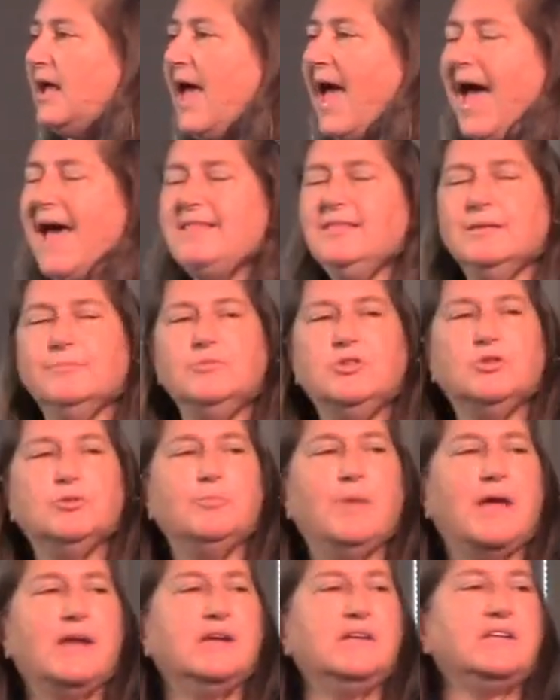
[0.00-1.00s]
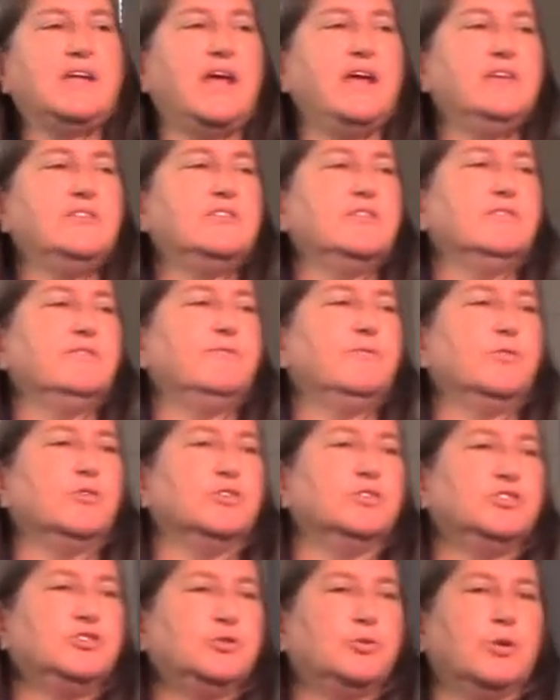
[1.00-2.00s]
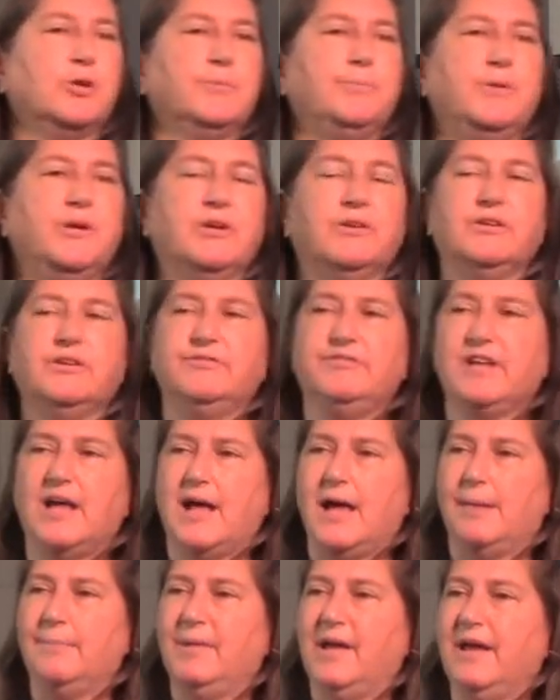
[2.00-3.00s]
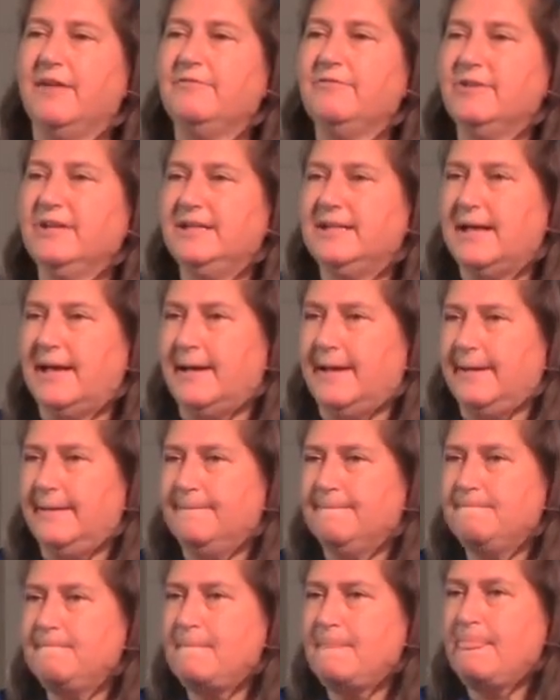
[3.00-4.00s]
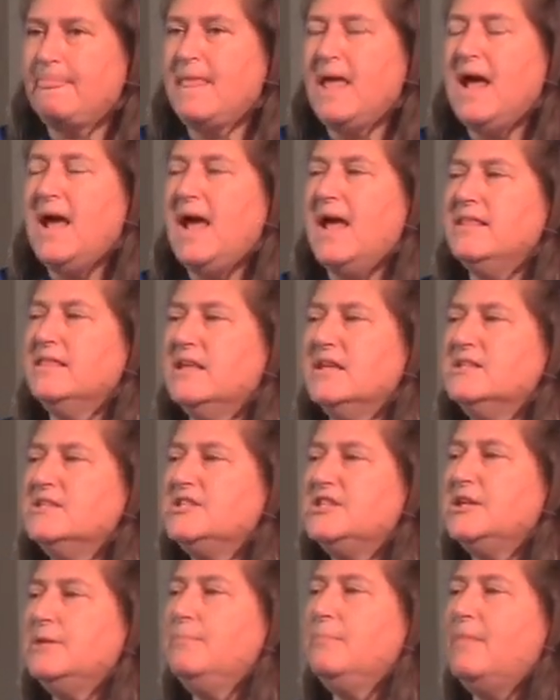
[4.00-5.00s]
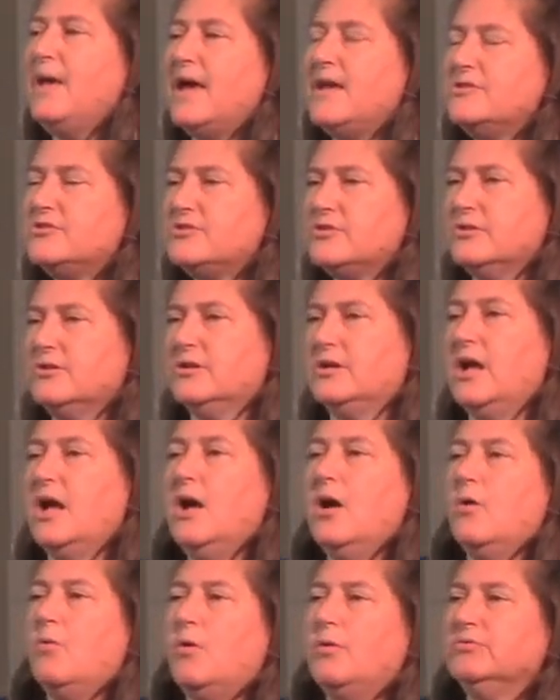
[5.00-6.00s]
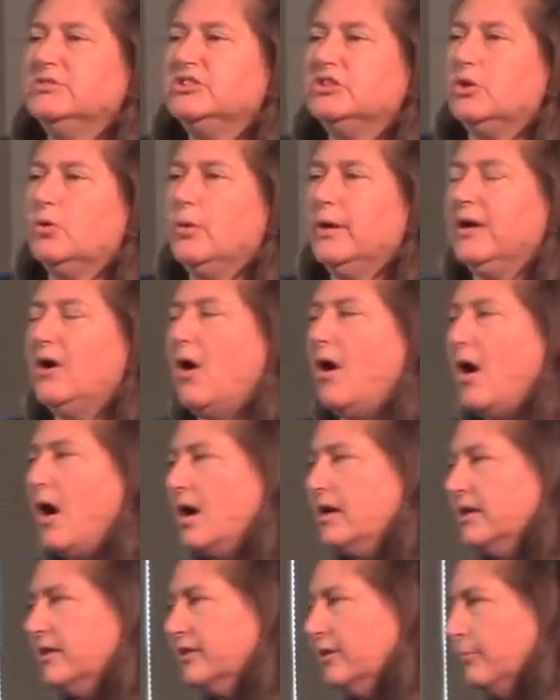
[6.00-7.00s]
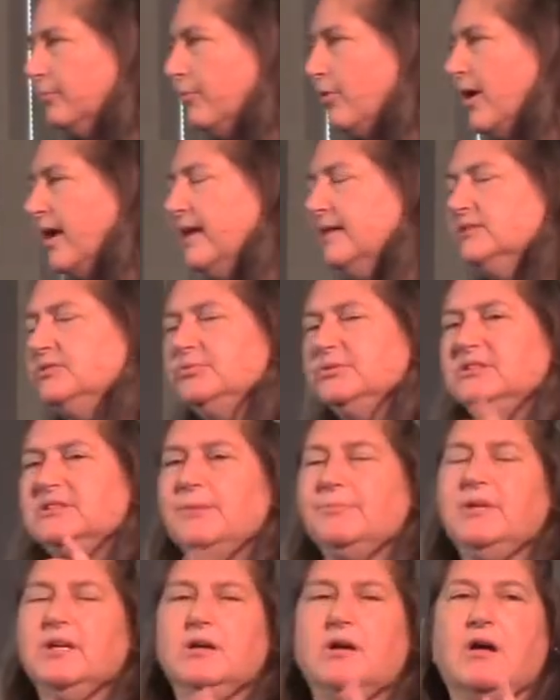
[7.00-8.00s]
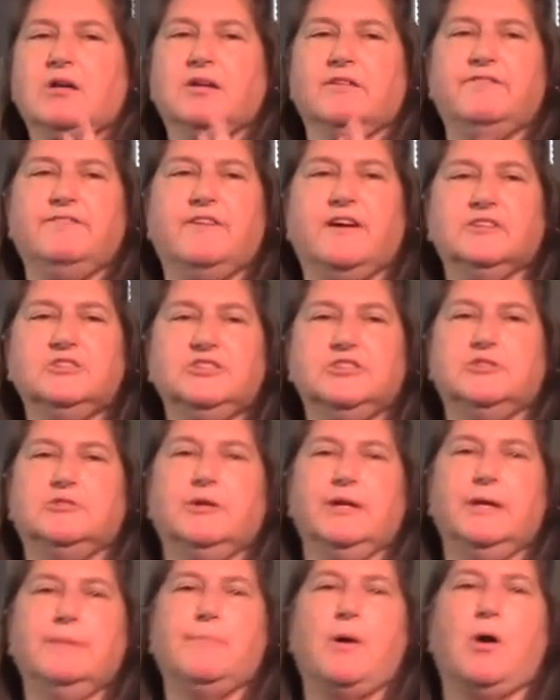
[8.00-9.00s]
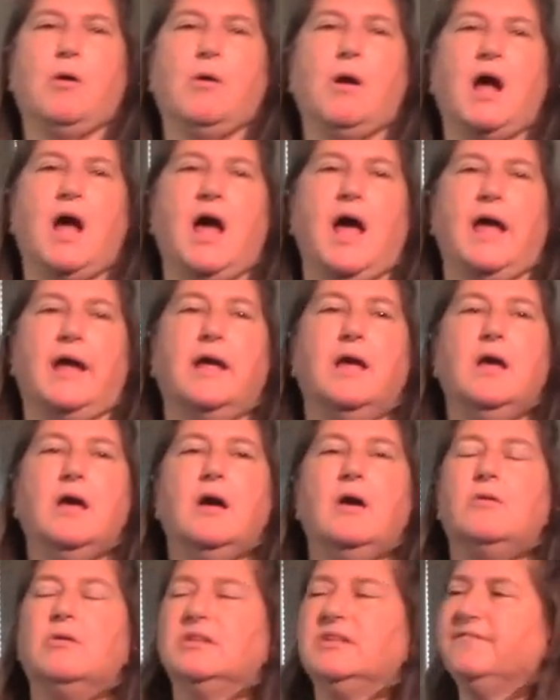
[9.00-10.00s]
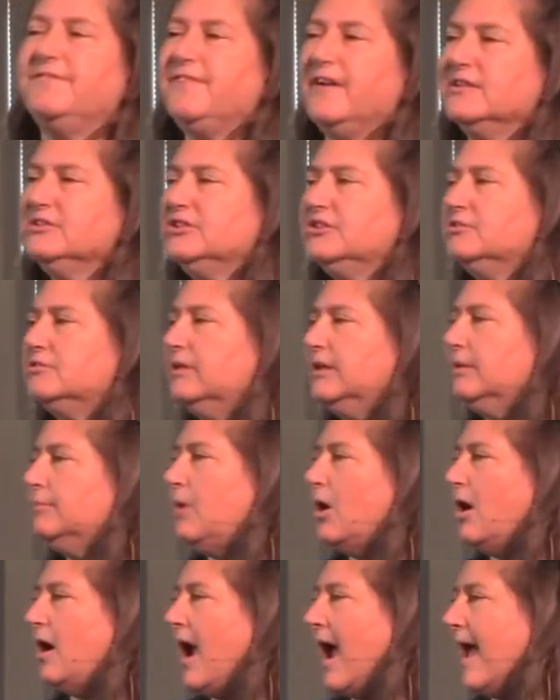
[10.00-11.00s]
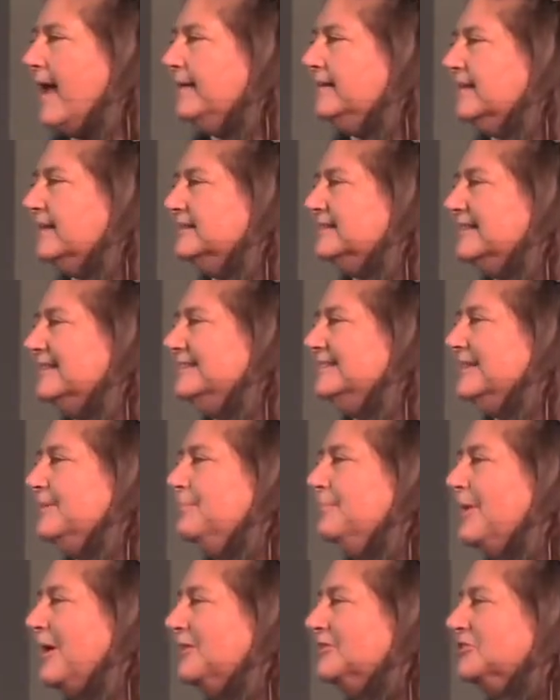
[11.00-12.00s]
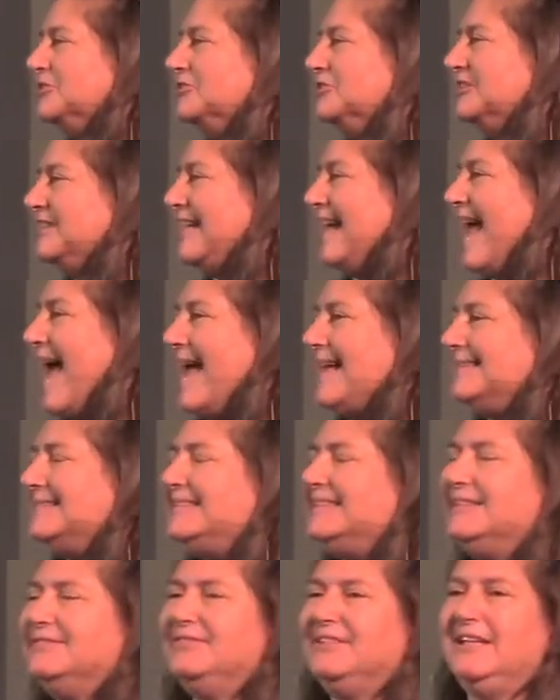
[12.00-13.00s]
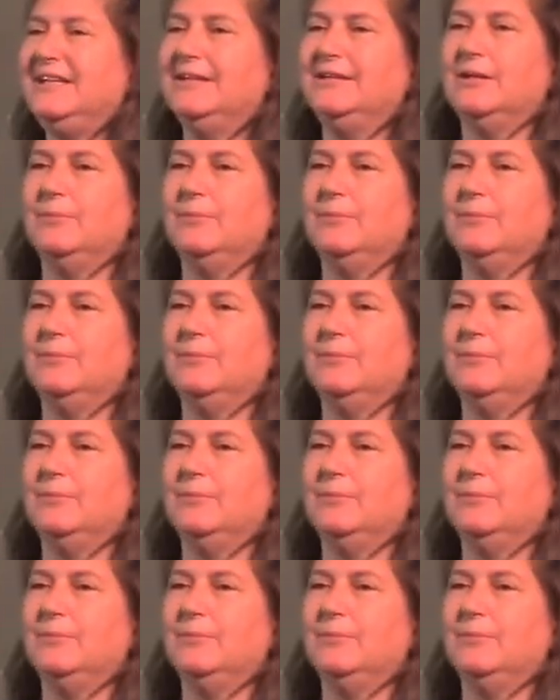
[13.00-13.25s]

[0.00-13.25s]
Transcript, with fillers: had them do meditation for a short period of time every day, and then she measured what was going on in their brains with something called a functional MRI. What the functional MRI does is it measures the activity in